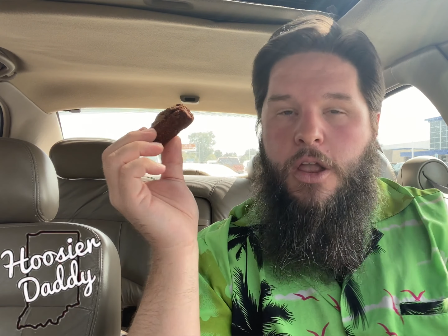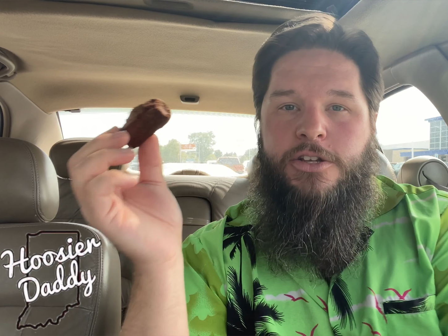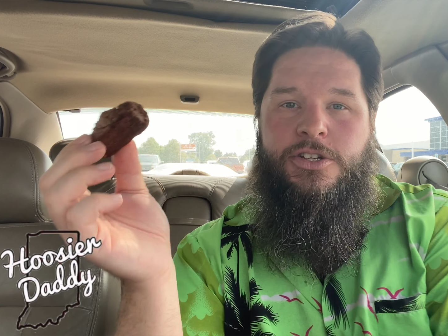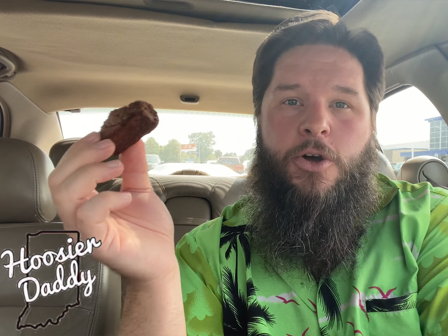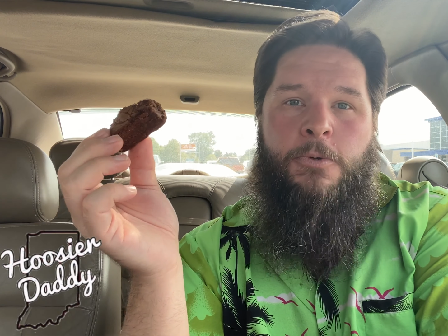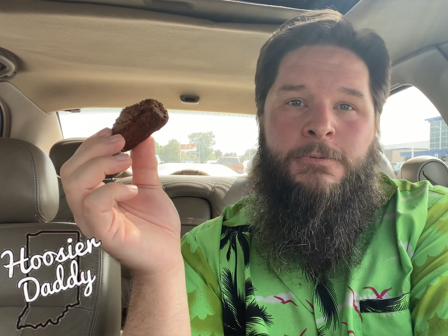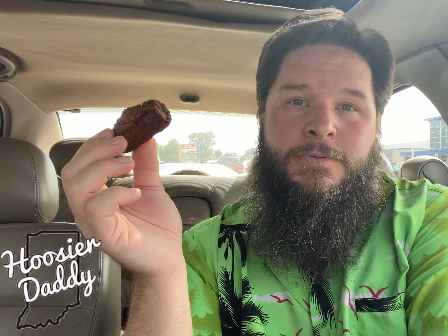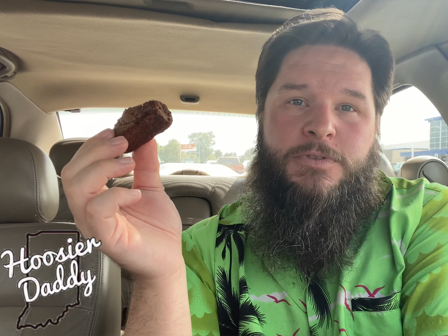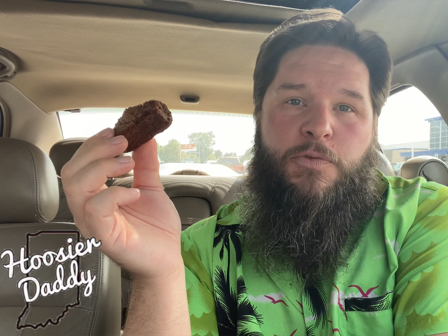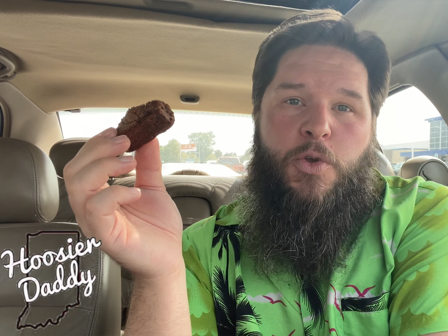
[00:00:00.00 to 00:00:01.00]
So
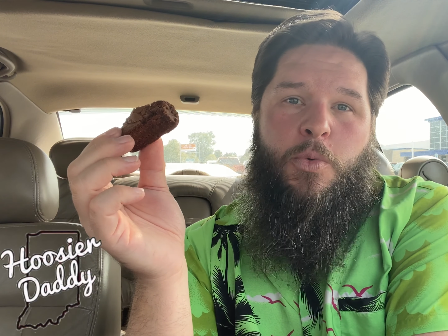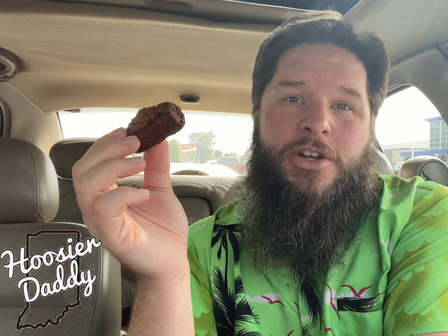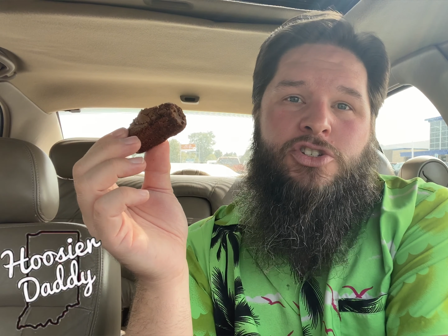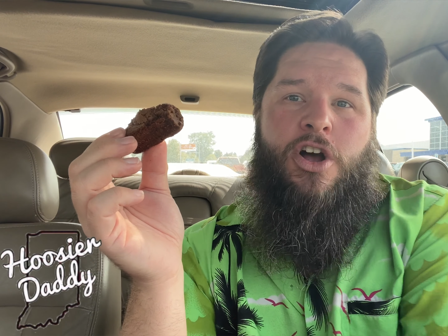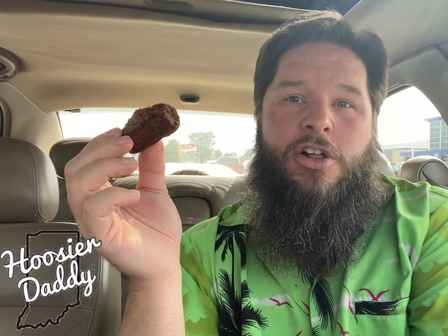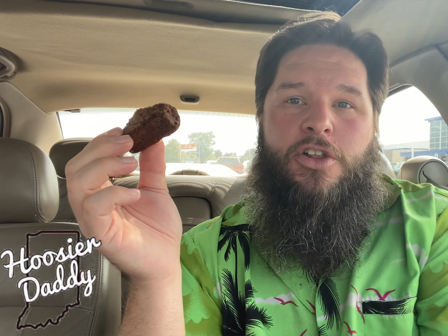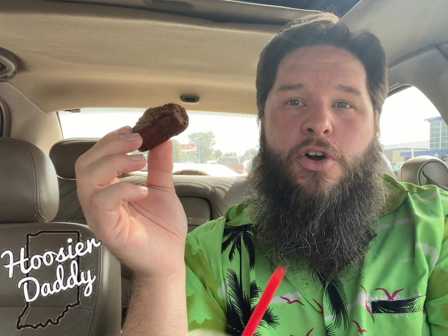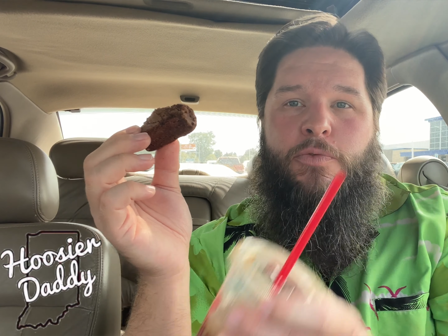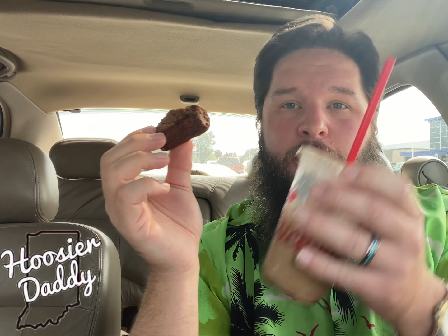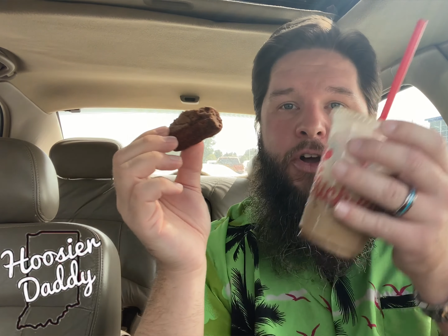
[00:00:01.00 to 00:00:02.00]
if you want a chocolate
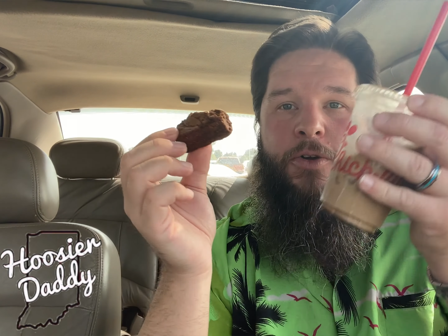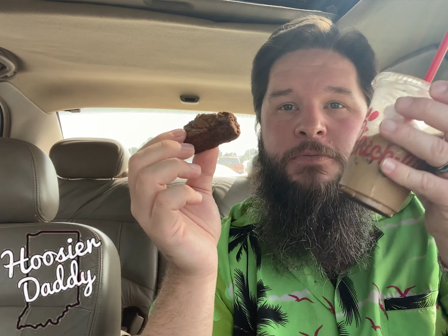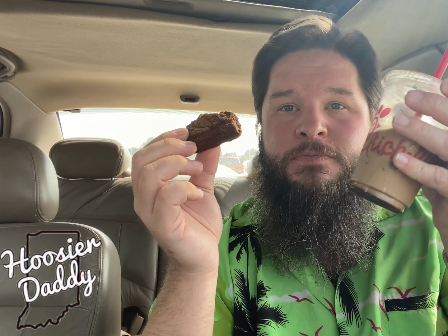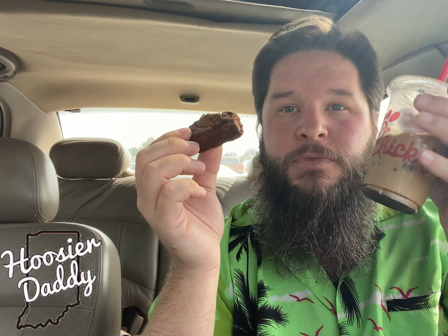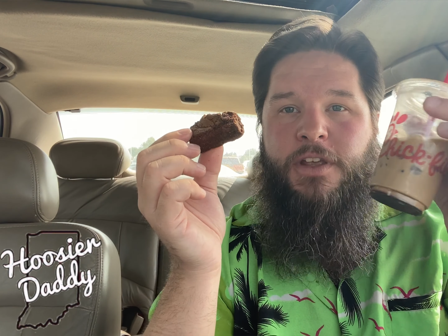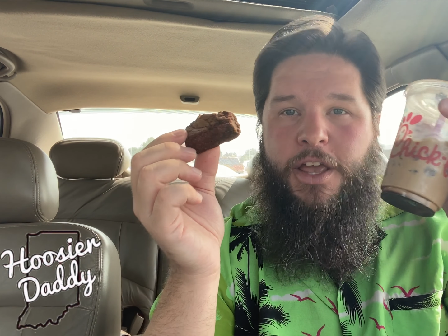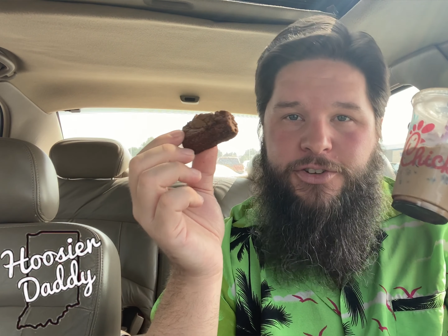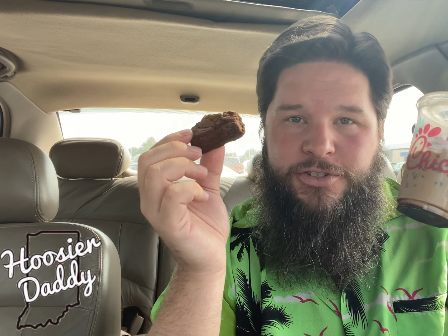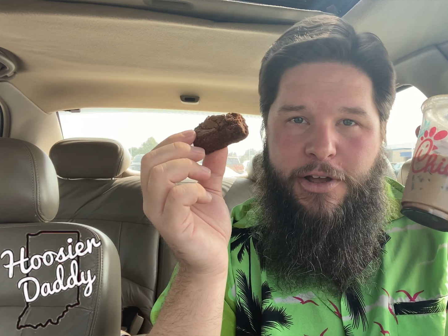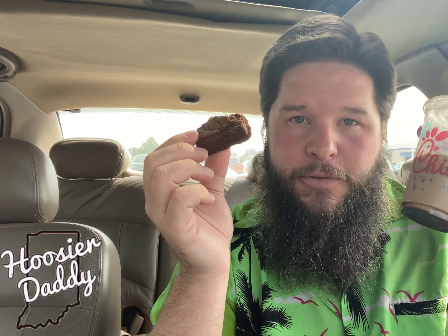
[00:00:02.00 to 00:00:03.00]
overload, get
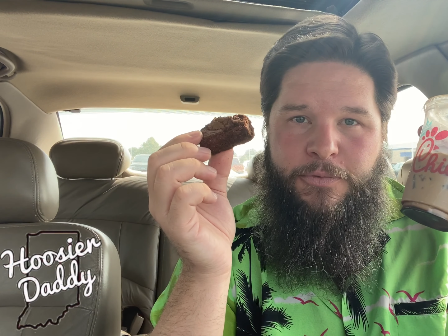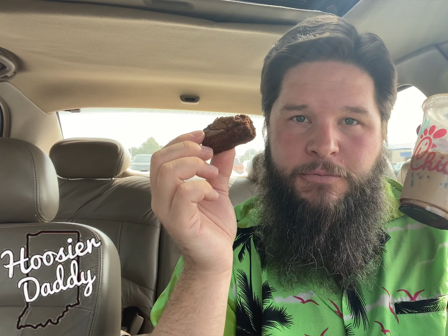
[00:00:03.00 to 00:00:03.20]
yourself